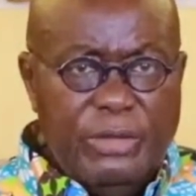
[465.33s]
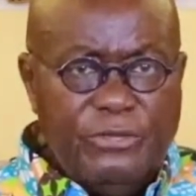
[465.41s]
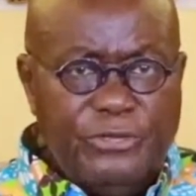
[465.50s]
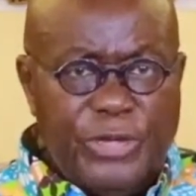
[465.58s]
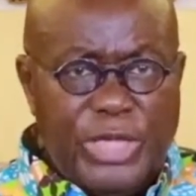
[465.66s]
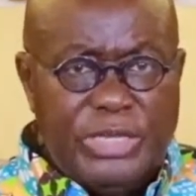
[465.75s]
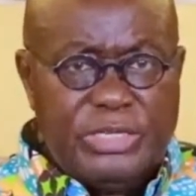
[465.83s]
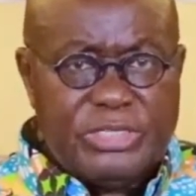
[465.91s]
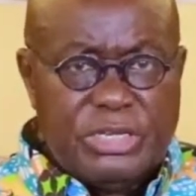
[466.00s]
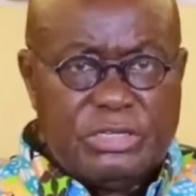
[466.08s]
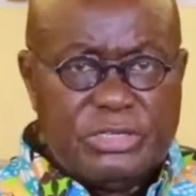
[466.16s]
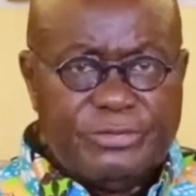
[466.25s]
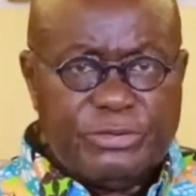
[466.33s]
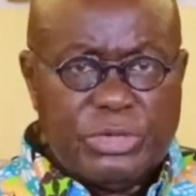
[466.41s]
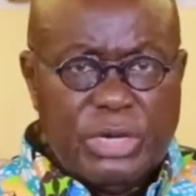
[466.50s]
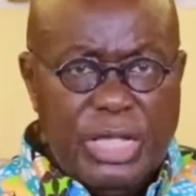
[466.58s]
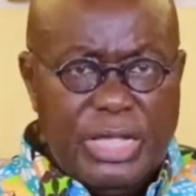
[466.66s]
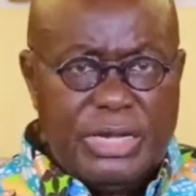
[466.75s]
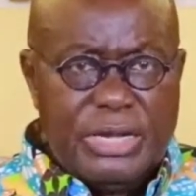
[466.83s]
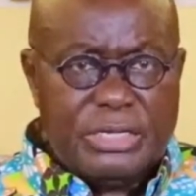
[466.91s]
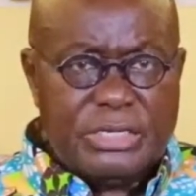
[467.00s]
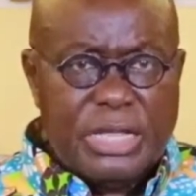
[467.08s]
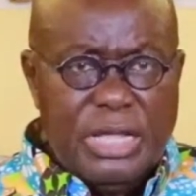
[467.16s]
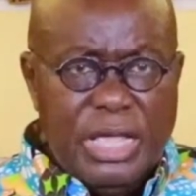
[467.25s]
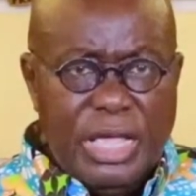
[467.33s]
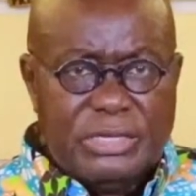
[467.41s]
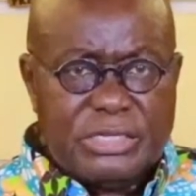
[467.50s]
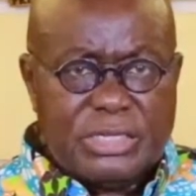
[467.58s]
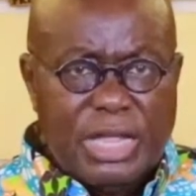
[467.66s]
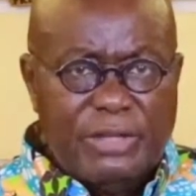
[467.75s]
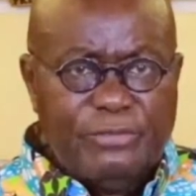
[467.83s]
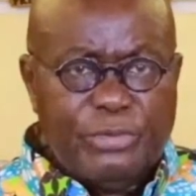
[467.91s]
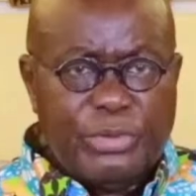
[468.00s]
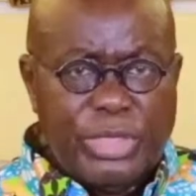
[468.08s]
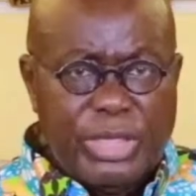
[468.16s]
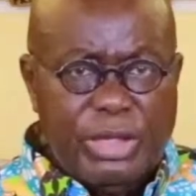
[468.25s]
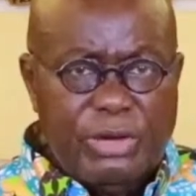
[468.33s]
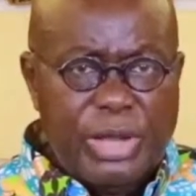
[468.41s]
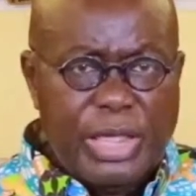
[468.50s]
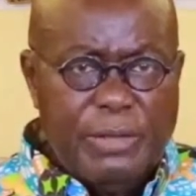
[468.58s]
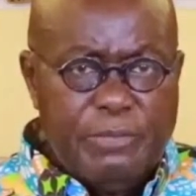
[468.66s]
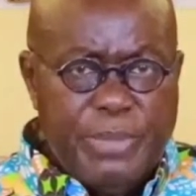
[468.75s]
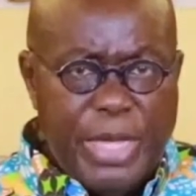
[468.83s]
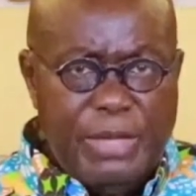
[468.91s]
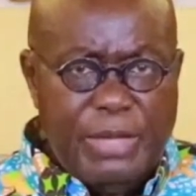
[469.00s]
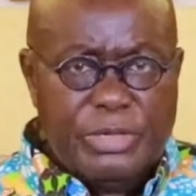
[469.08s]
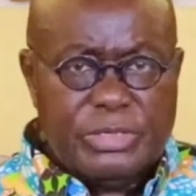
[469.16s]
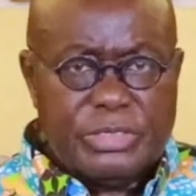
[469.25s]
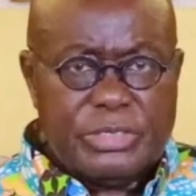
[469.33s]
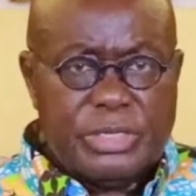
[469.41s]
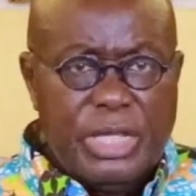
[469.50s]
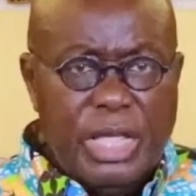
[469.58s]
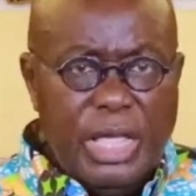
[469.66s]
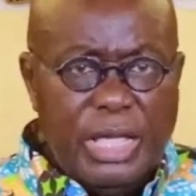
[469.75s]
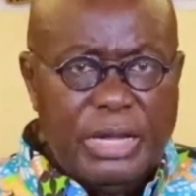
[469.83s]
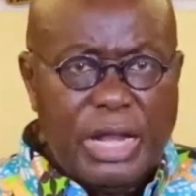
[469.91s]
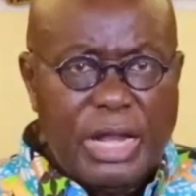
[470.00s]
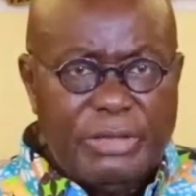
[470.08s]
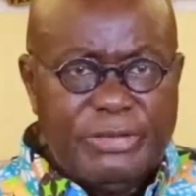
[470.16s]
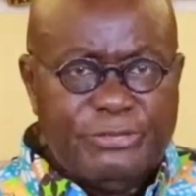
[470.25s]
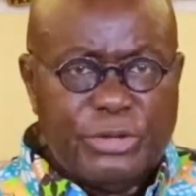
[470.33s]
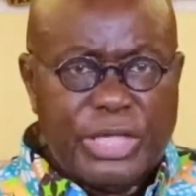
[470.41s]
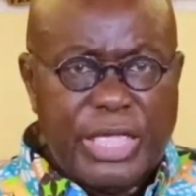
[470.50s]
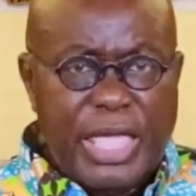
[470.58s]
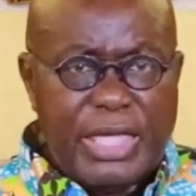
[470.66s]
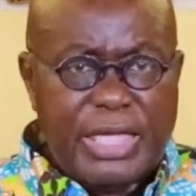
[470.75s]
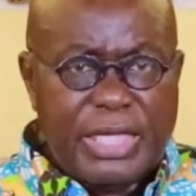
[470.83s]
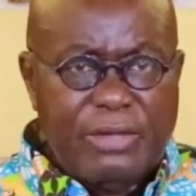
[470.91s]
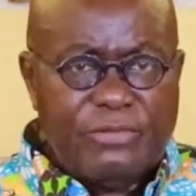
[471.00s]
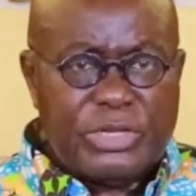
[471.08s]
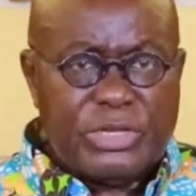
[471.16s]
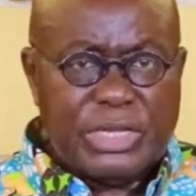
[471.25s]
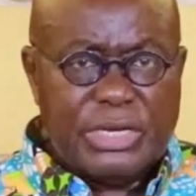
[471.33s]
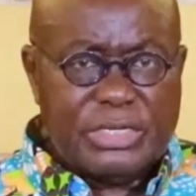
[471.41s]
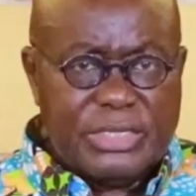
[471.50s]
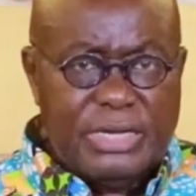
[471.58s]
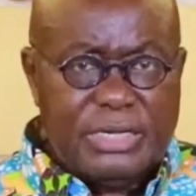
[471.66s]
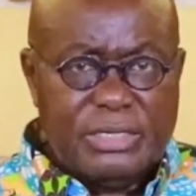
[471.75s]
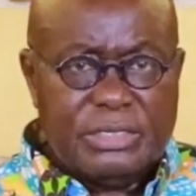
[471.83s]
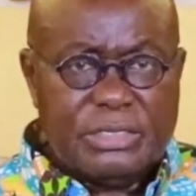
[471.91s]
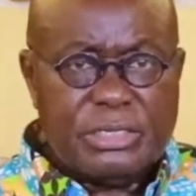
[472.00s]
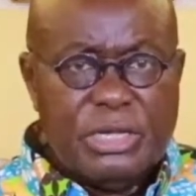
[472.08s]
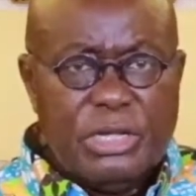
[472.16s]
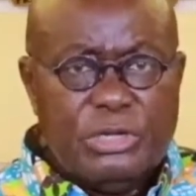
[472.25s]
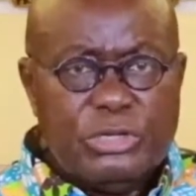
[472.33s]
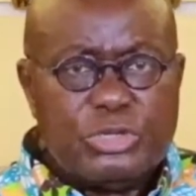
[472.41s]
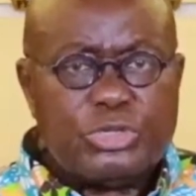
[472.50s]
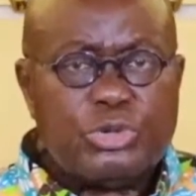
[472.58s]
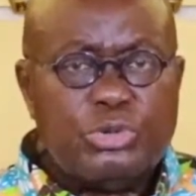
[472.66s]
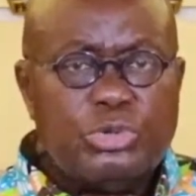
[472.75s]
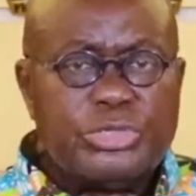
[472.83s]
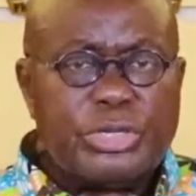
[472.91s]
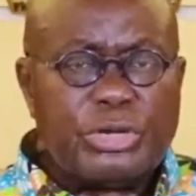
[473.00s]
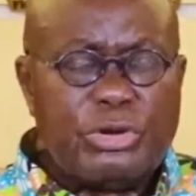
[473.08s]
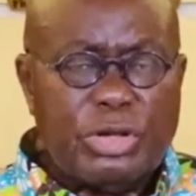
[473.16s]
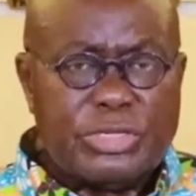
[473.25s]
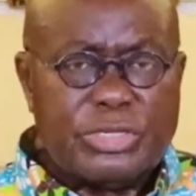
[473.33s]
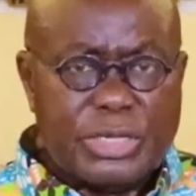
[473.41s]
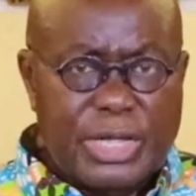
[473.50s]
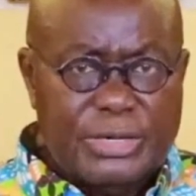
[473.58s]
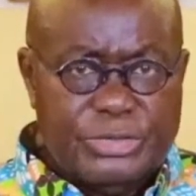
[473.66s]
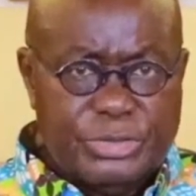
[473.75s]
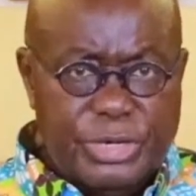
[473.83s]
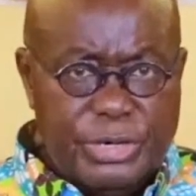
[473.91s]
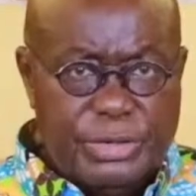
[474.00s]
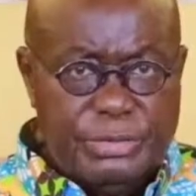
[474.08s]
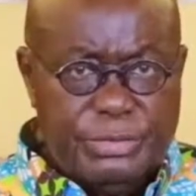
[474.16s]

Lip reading: face shields for learners and staff with hearing impairments, and gloves for caregivers and attendants to schools across the country.